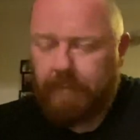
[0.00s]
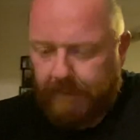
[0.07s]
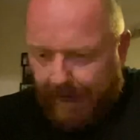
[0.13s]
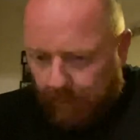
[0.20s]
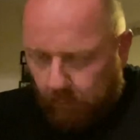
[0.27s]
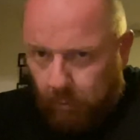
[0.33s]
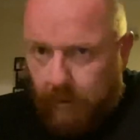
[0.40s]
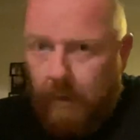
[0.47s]

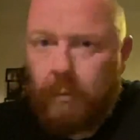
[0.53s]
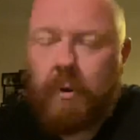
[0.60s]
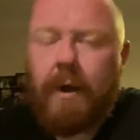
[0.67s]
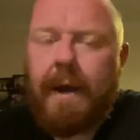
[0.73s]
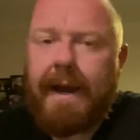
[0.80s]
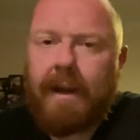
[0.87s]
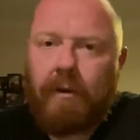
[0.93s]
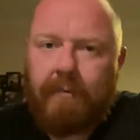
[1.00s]
That will
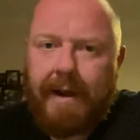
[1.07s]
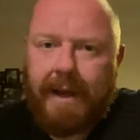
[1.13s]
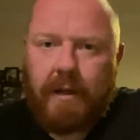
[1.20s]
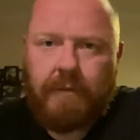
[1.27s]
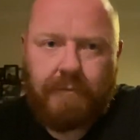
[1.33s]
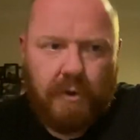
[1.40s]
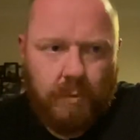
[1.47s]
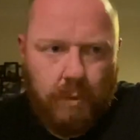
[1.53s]
not hang
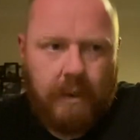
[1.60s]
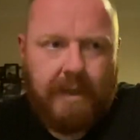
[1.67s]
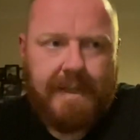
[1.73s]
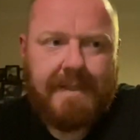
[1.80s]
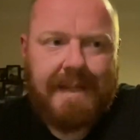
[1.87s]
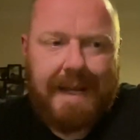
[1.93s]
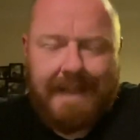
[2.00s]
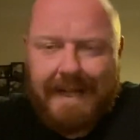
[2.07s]
around. If you want
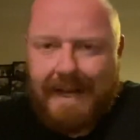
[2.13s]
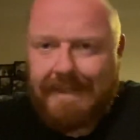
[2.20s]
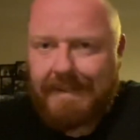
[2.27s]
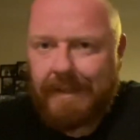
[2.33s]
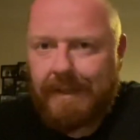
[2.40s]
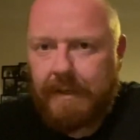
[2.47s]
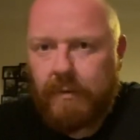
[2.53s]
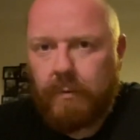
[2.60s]
this, get down
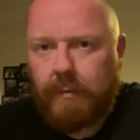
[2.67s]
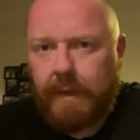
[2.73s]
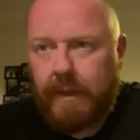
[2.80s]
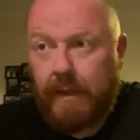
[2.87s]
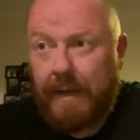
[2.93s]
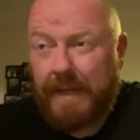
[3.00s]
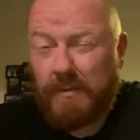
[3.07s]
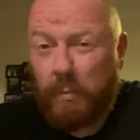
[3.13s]
to Lidl in
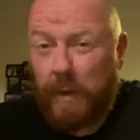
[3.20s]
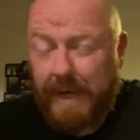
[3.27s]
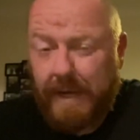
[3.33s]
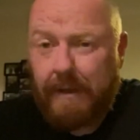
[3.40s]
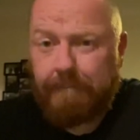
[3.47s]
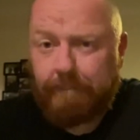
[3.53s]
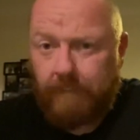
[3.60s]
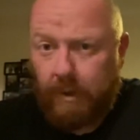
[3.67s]
the next
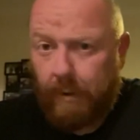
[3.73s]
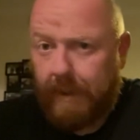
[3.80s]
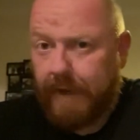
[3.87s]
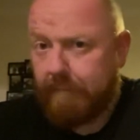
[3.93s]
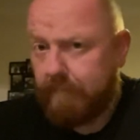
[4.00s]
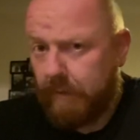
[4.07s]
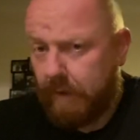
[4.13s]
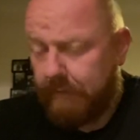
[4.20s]
week. Do
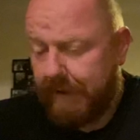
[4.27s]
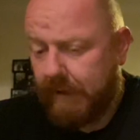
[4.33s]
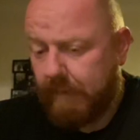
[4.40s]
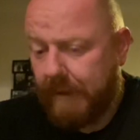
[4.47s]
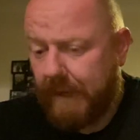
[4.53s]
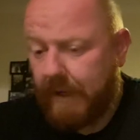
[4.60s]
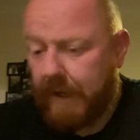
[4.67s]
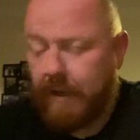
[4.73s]
it. I
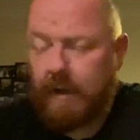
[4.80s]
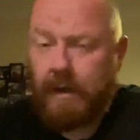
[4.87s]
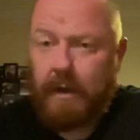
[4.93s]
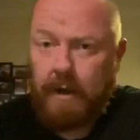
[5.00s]
recommend it.